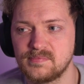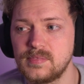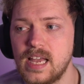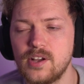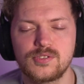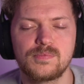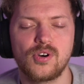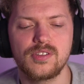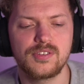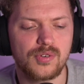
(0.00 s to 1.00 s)
Yeah, also to
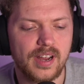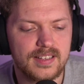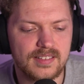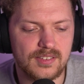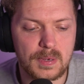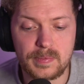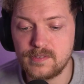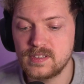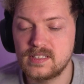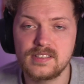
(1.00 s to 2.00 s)
broaden the horizon, or maybe
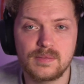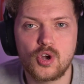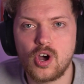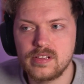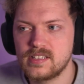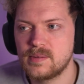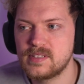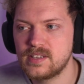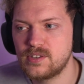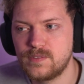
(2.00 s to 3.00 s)
even see some concepts
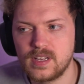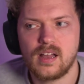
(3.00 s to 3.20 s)
that you think,